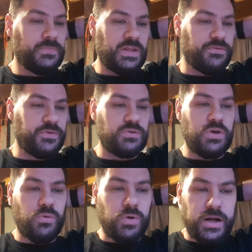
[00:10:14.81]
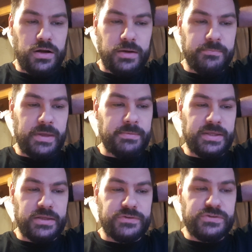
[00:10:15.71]
if you know where
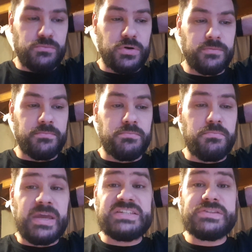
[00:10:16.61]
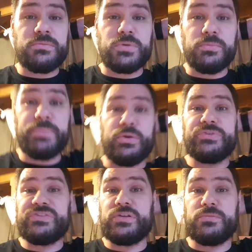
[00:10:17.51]
maybe someone makes them or
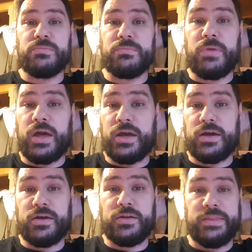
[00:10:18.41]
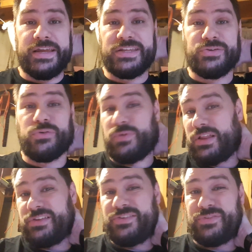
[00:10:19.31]
builds them that can do it
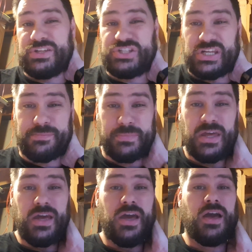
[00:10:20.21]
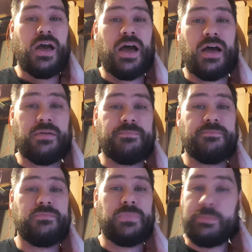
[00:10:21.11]
relatively cheap,
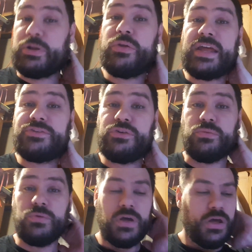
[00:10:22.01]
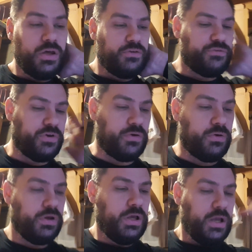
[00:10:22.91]
let me know that too.
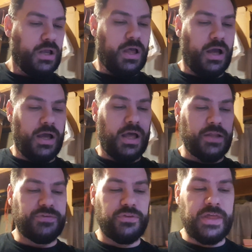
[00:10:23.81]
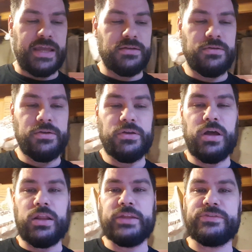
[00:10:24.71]
So until then,
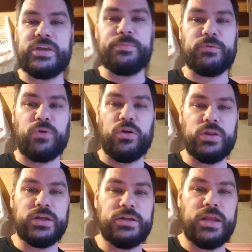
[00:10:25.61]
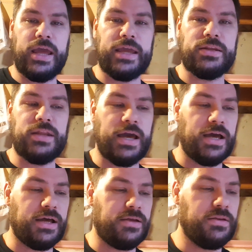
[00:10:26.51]
let's keep it rolling, and
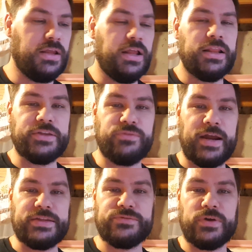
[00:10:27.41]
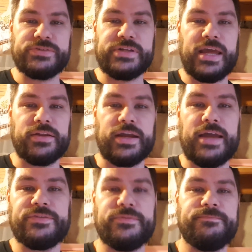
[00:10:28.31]
let's ride these rails together,
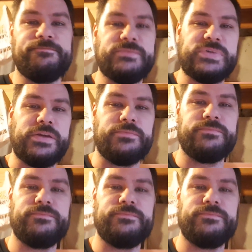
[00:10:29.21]
guys. See you.